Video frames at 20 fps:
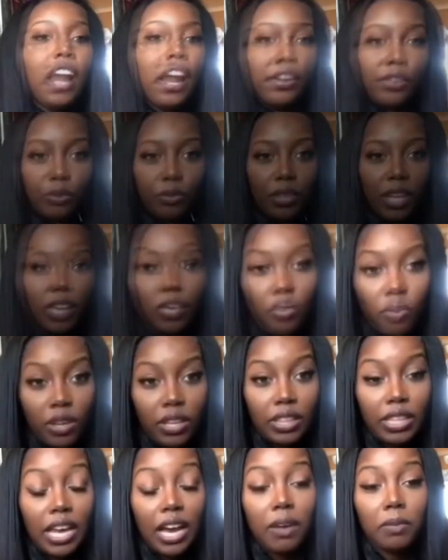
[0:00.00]
and I knew that. The
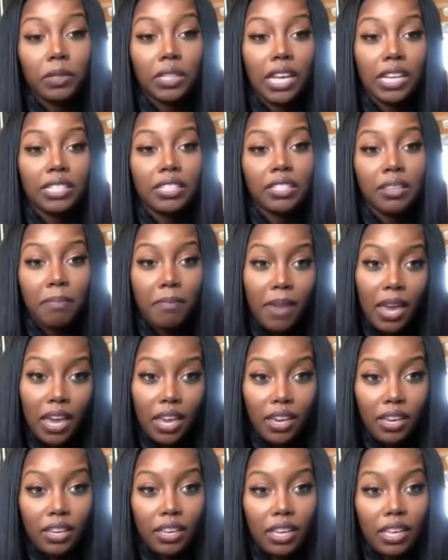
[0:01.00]
point that I would like to
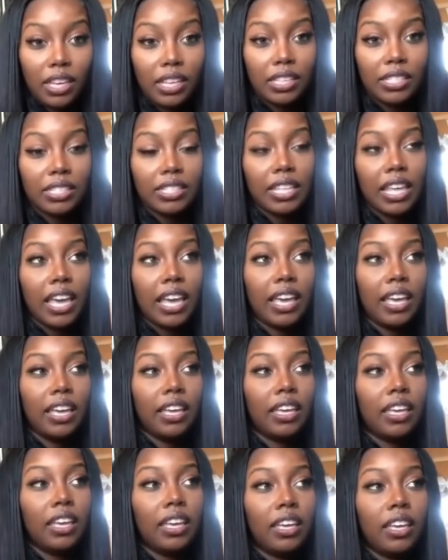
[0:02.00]
make is that